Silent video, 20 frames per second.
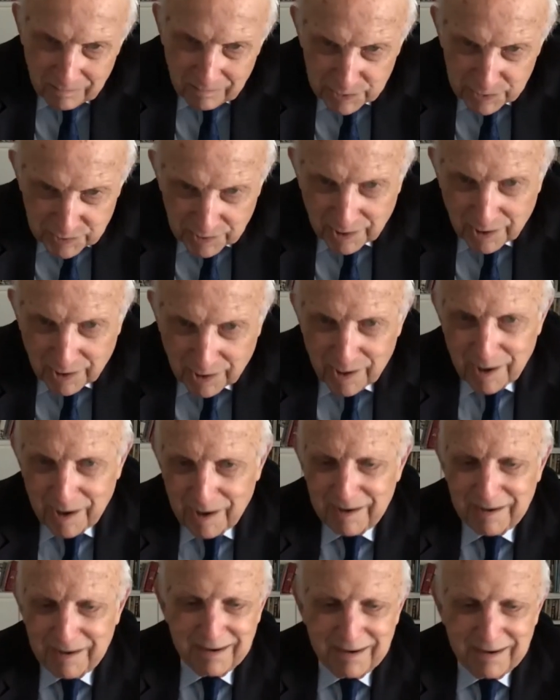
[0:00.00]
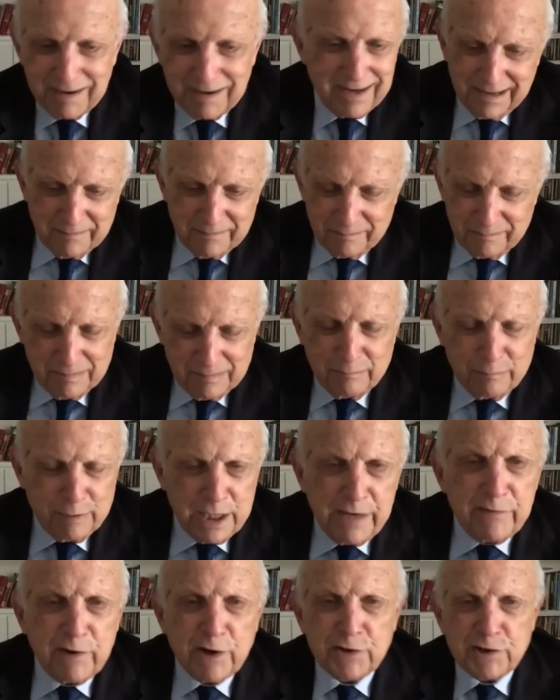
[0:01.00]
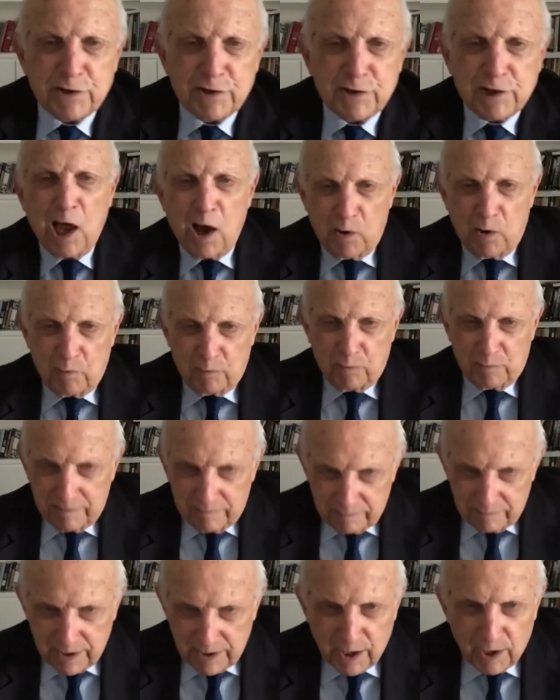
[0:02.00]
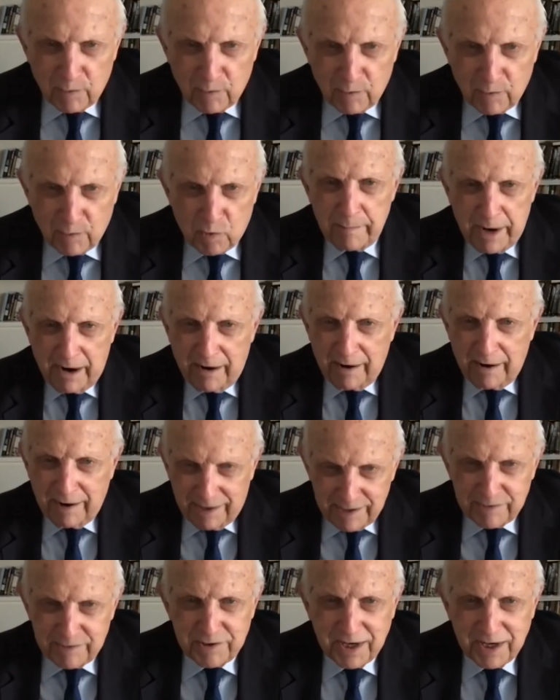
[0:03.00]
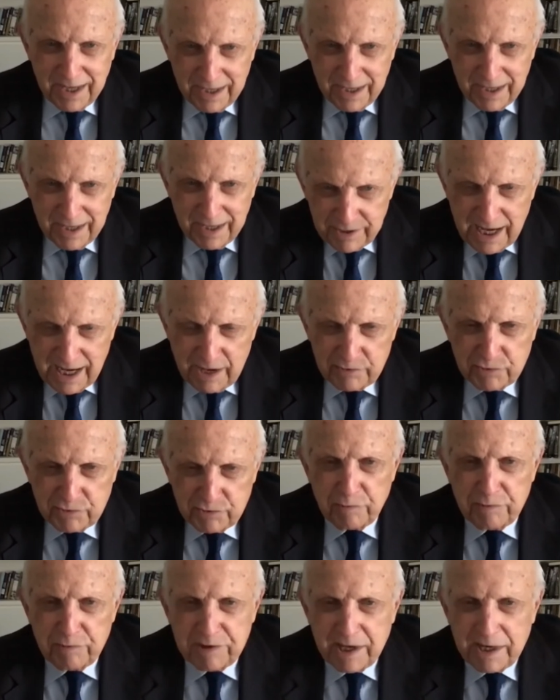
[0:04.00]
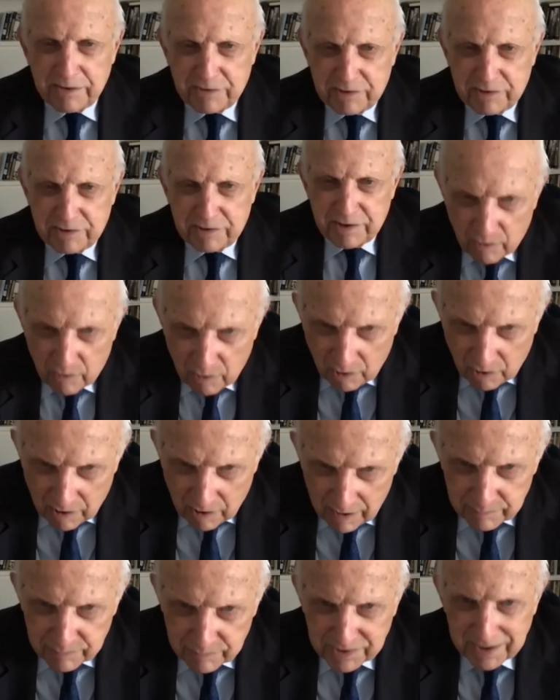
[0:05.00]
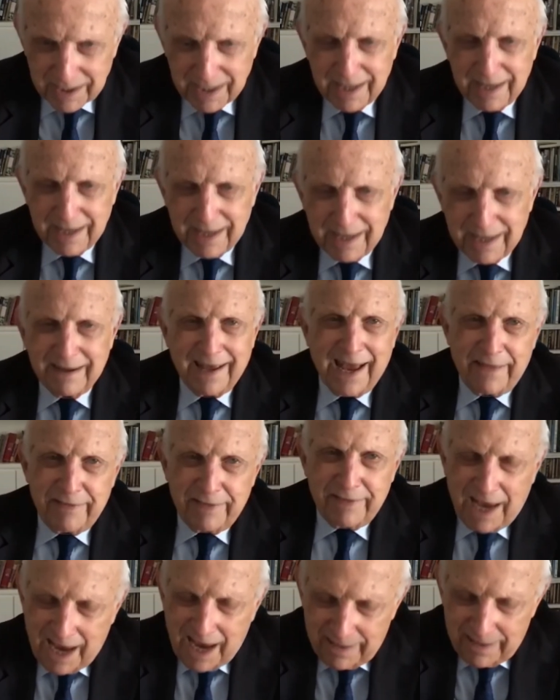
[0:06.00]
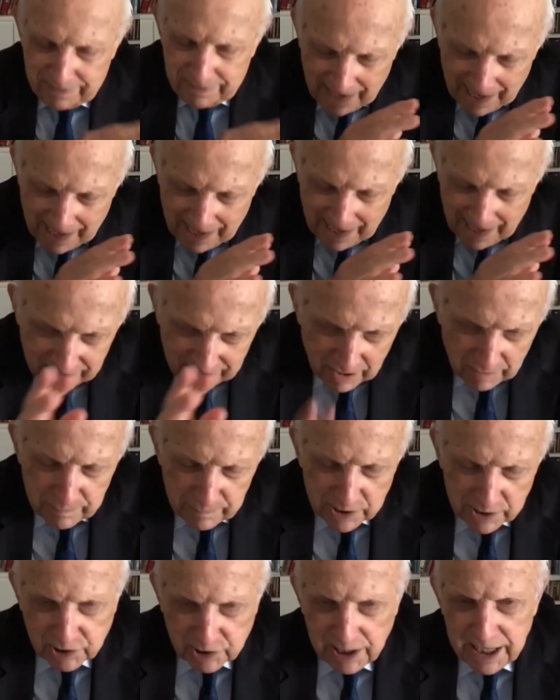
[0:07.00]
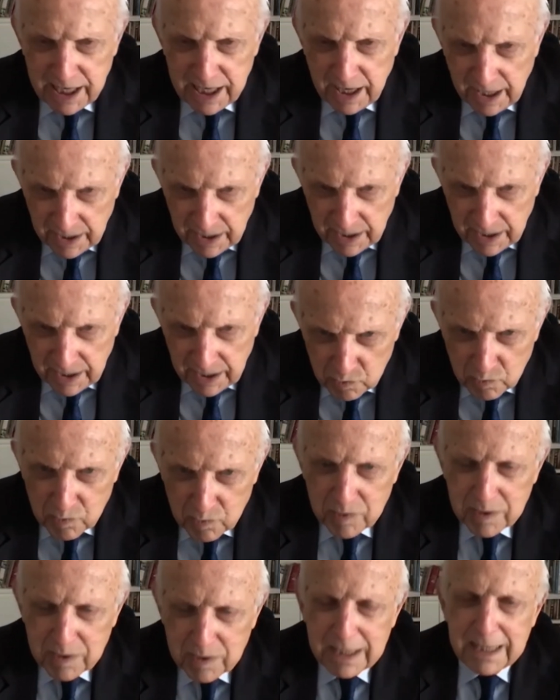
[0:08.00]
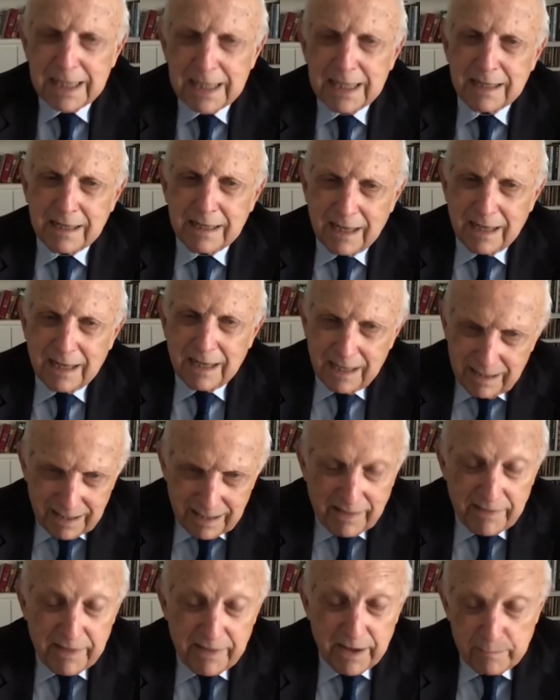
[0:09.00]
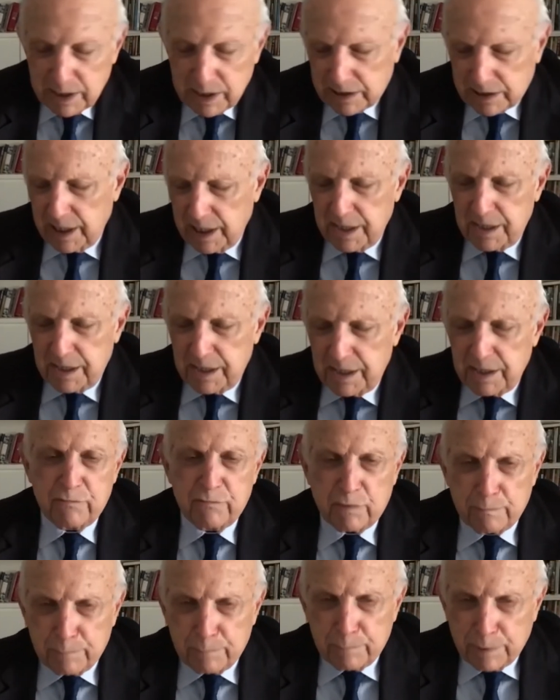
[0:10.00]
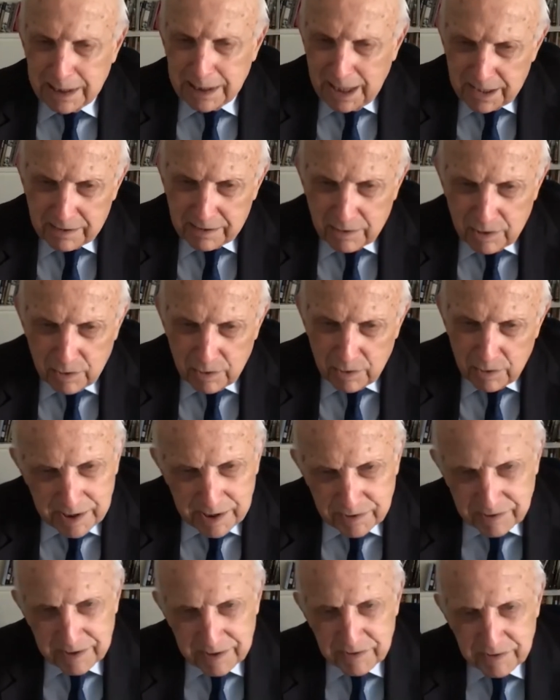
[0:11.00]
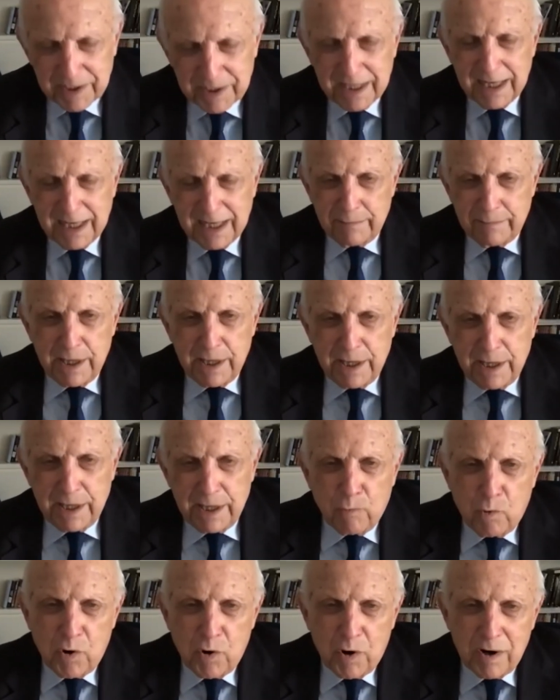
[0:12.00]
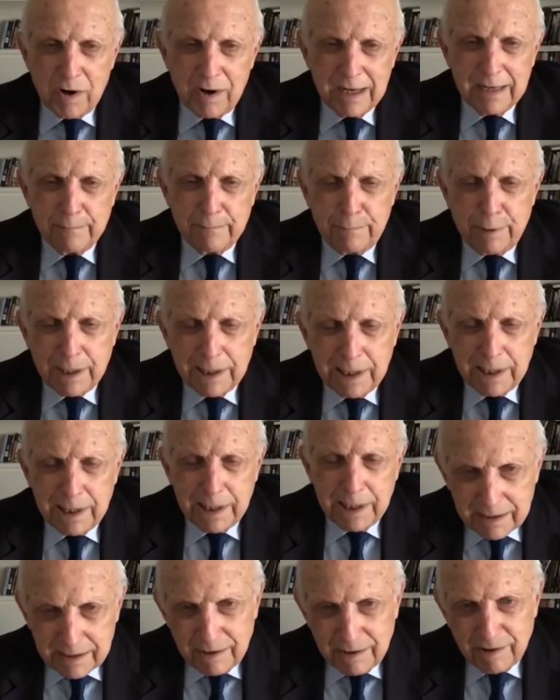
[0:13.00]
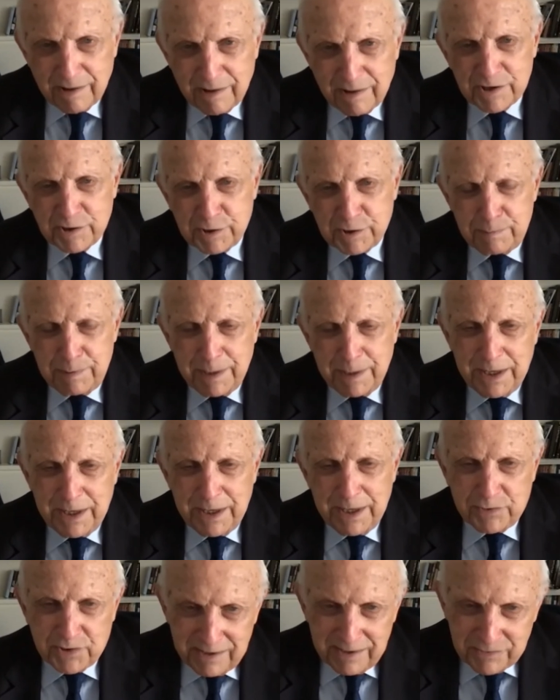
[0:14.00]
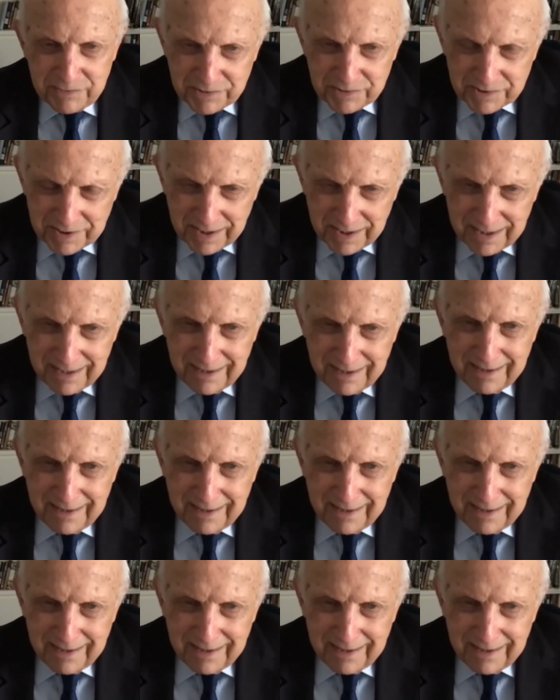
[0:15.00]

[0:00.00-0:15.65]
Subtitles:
which are, leave us alone. You know, we're Americans, you can't shoot things in our arms, and they're misleading you, and they're misleading you for political reasons. I mean, the more political the speech is,